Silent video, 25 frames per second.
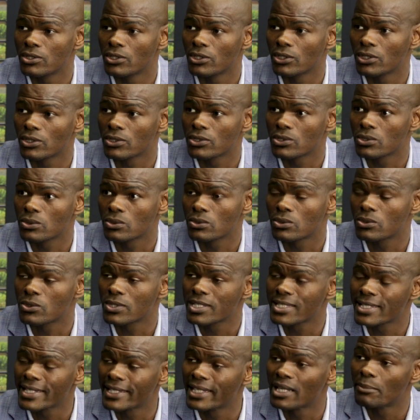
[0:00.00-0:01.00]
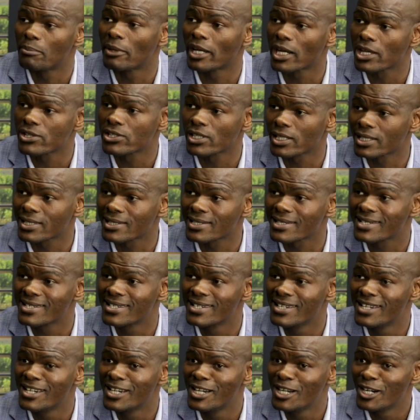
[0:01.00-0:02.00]
you know, to stand a better chance
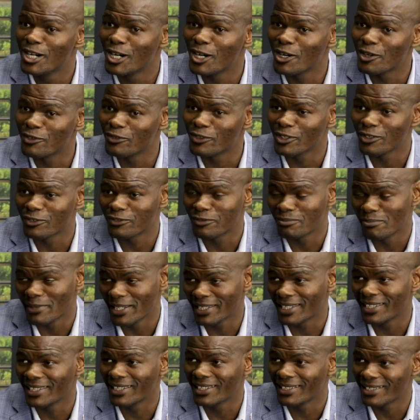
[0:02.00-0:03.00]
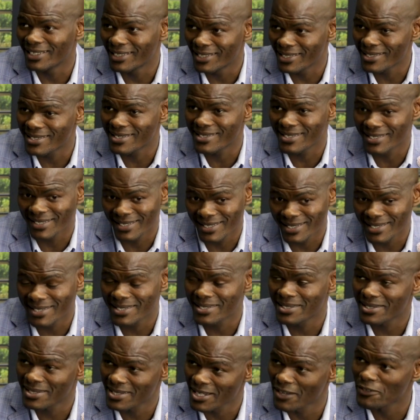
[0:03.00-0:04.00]
of making it in this
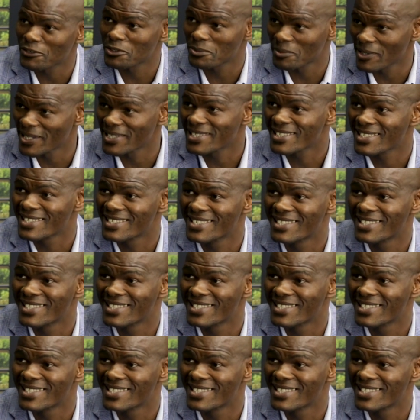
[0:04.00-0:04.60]
tough space.